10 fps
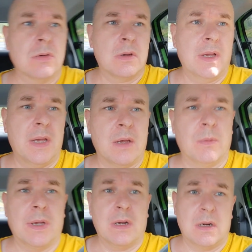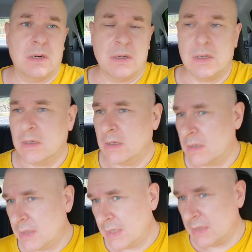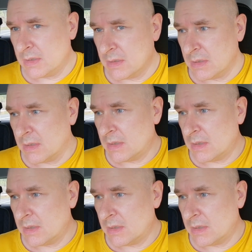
Okay, we are in